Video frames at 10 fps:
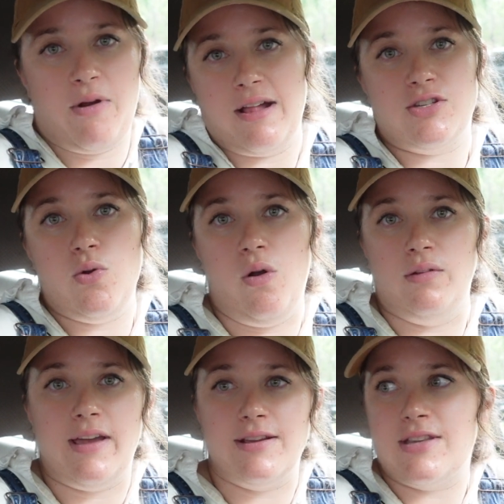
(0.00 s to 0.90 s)
were at school all
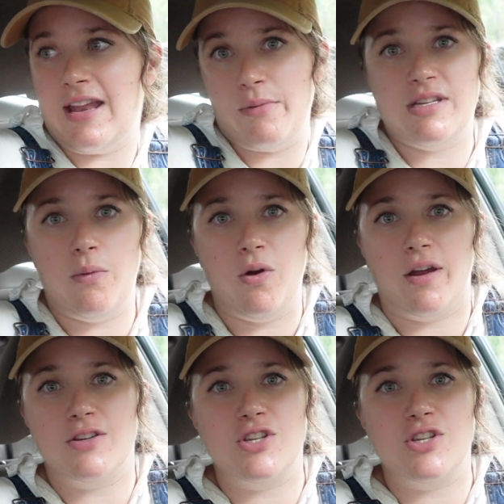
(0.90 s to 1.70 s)
day and I was at work.